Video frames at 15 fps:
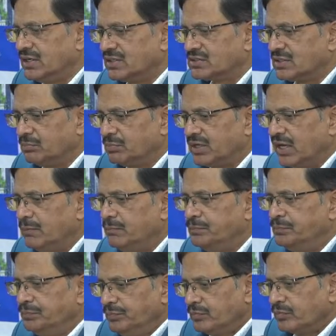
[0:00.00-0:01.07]
or sometime,
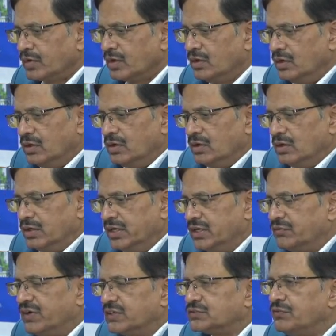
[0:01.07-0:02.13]
it
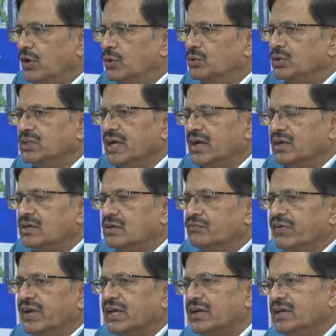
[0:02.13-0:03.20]
was found that
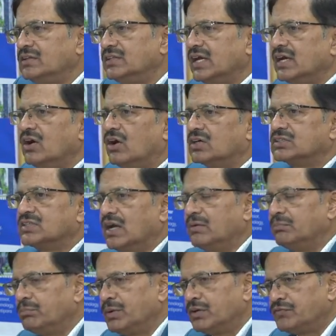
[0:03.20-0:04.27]
wherein they got
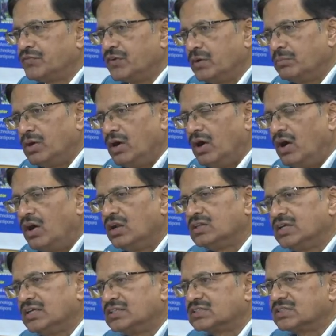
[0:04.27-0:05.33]
sample from all
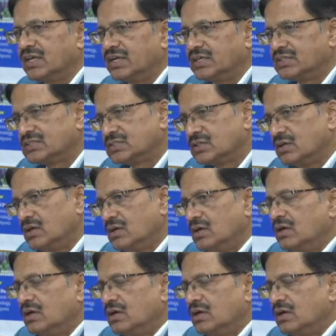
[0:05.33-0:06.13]
the states